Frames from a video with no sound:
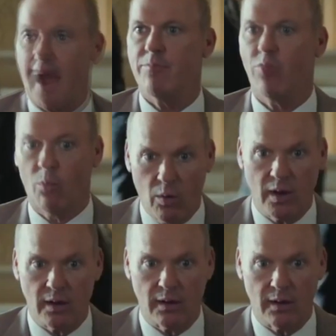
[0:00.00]
I'm the
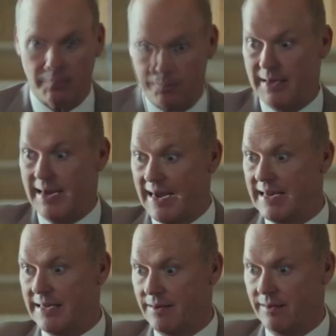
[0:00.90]
one
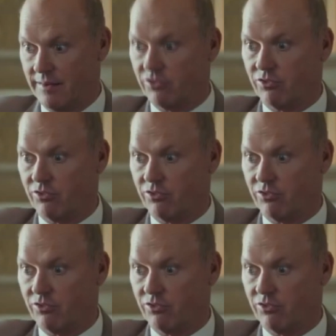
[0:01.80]
behind this